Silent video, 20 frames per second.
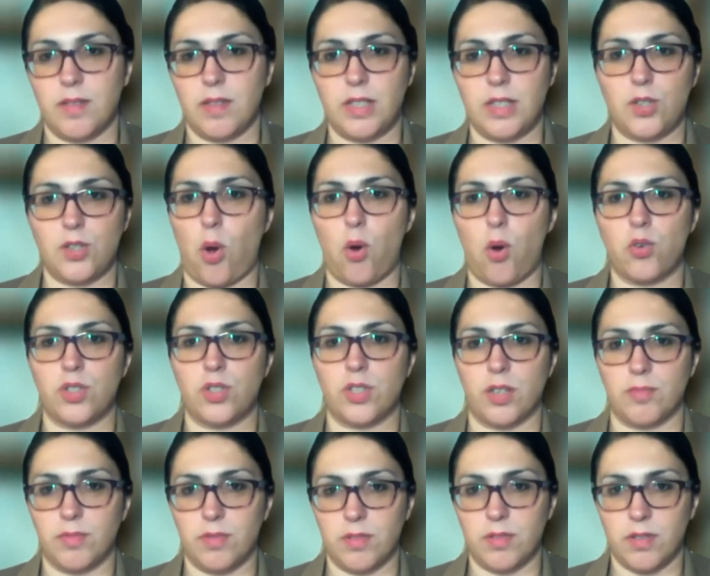this
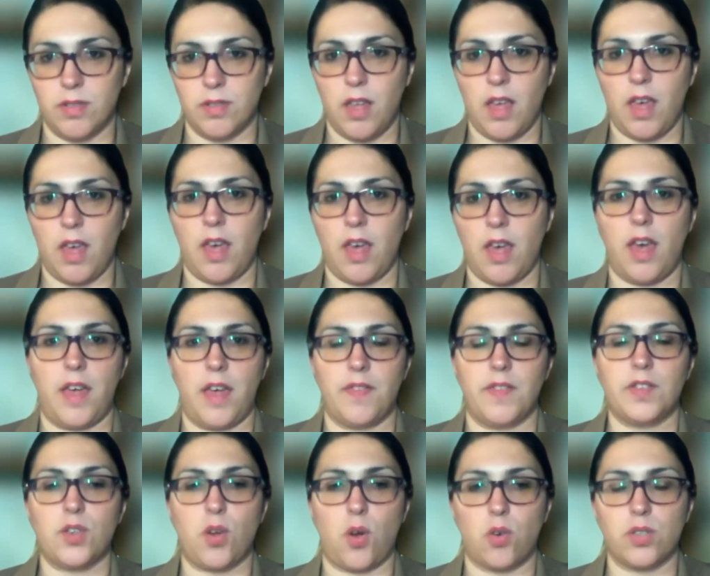concept
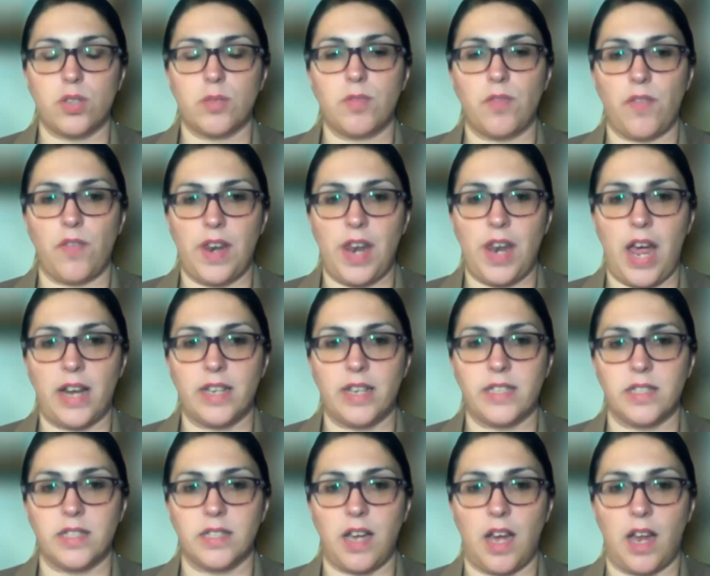and uh, this concept of
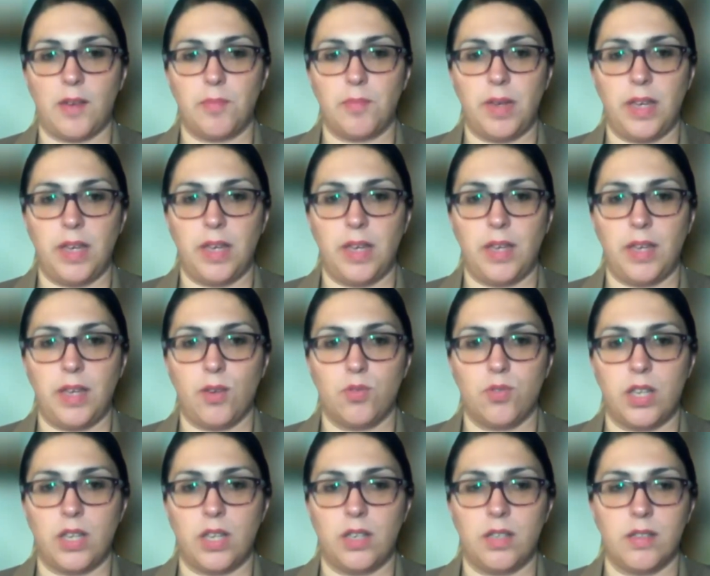analysis can be
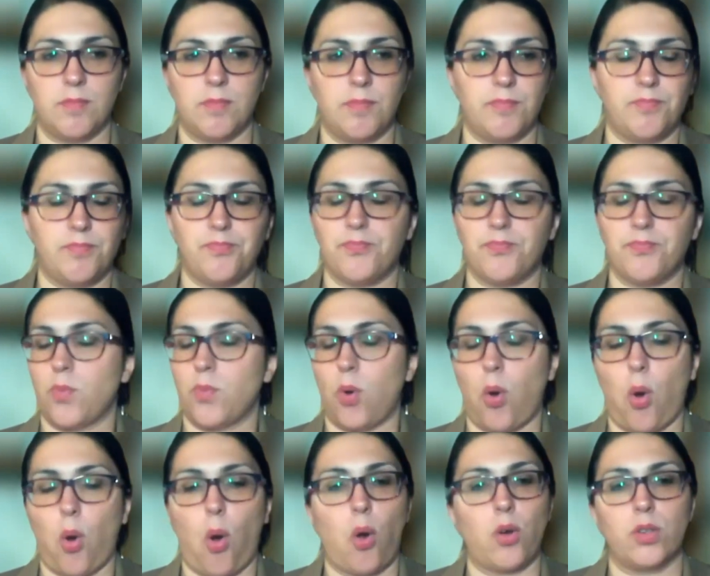used in
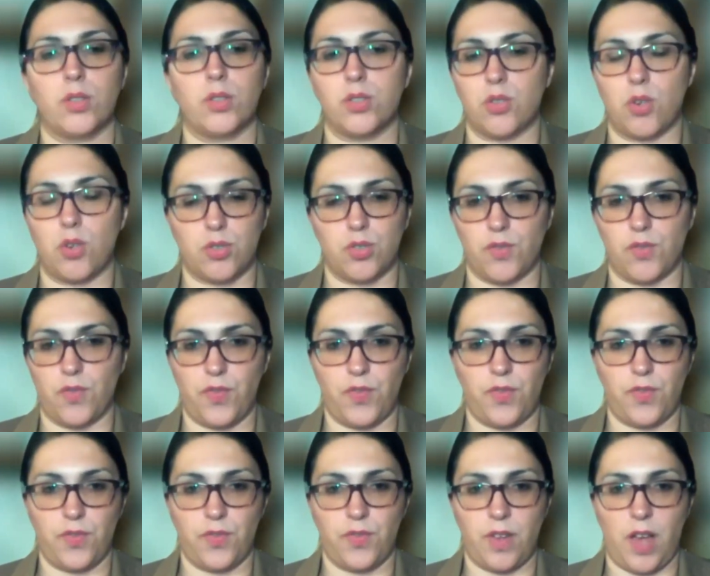all sorts of
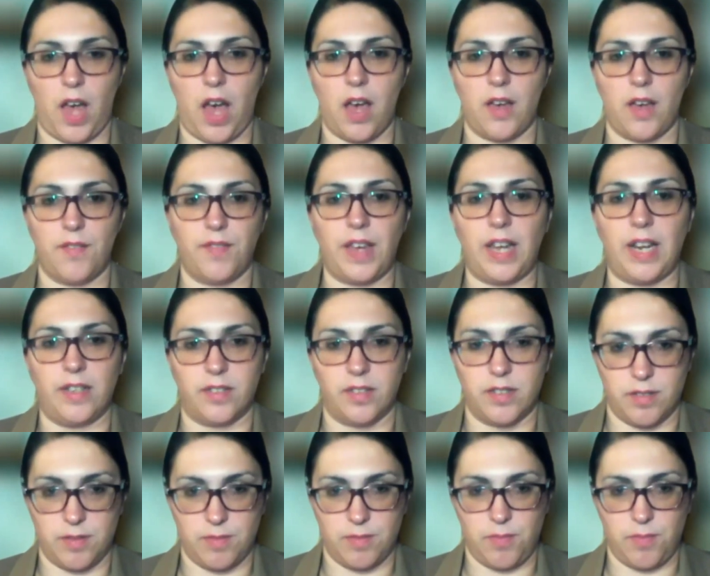
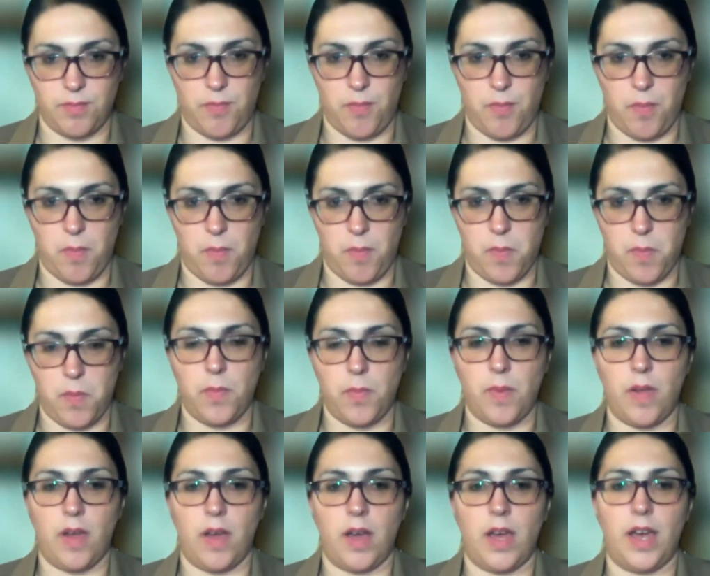fields.
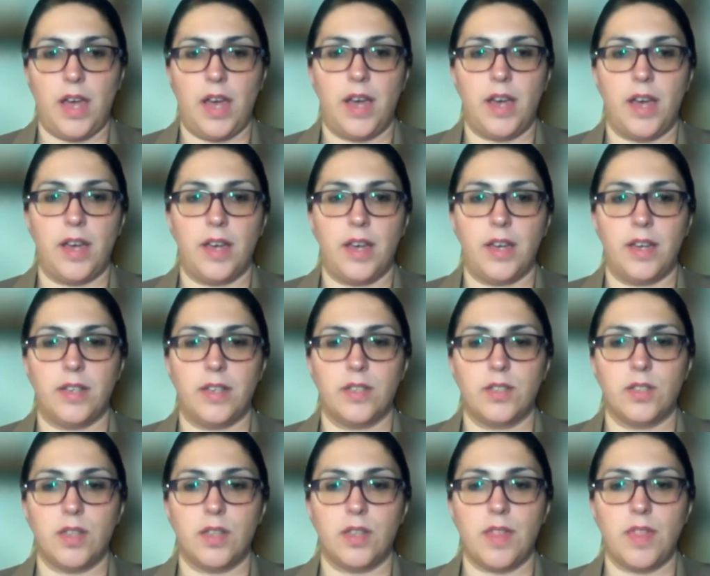Uh,
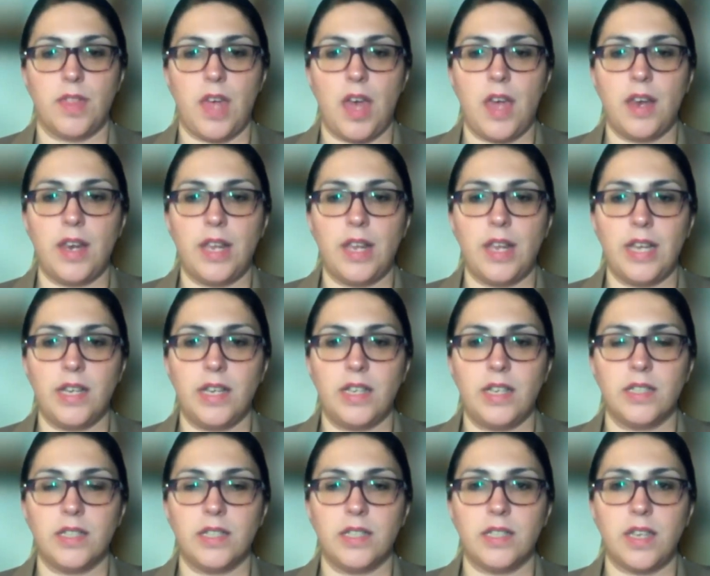there
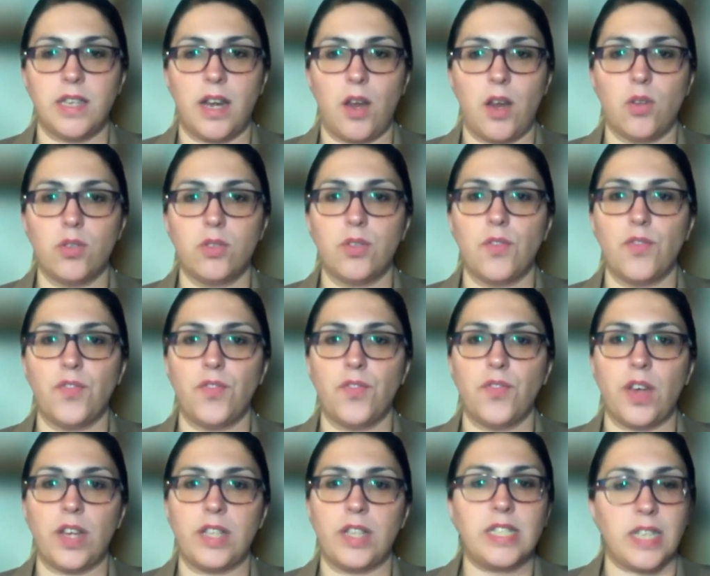is a lot of
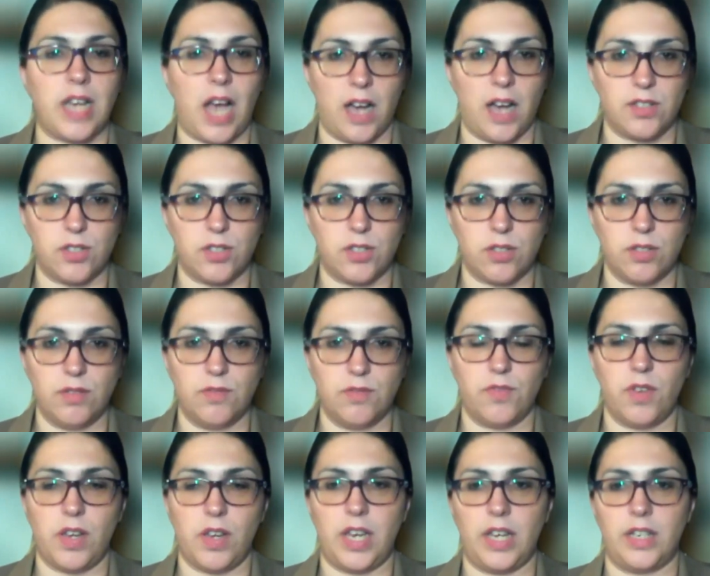uh, discussion
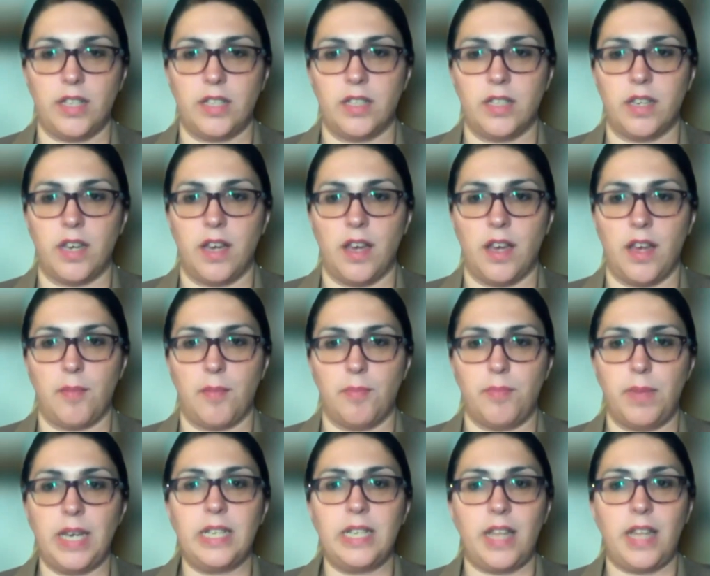in uh,
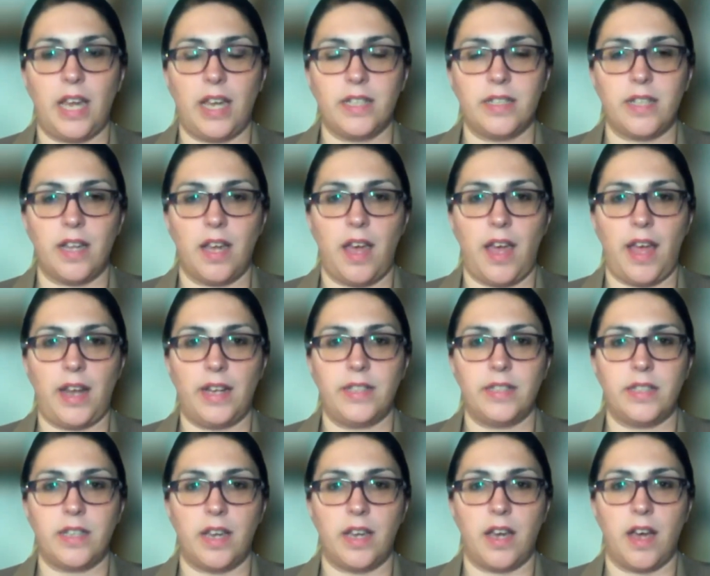big data
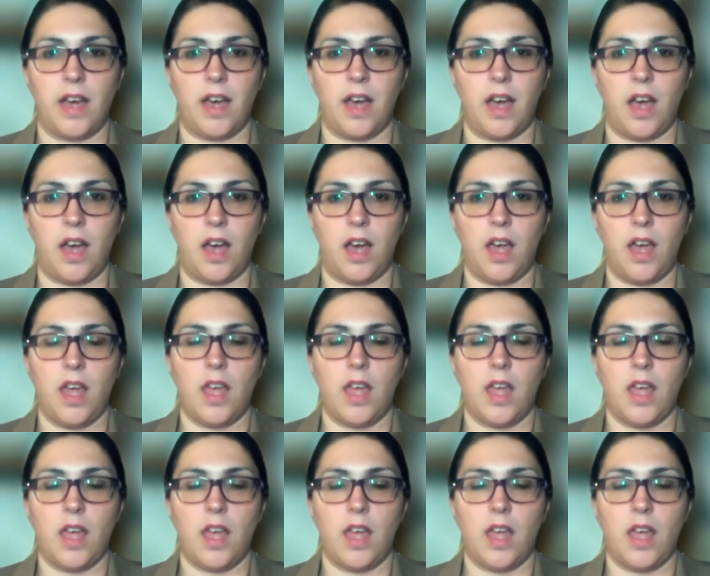and uh,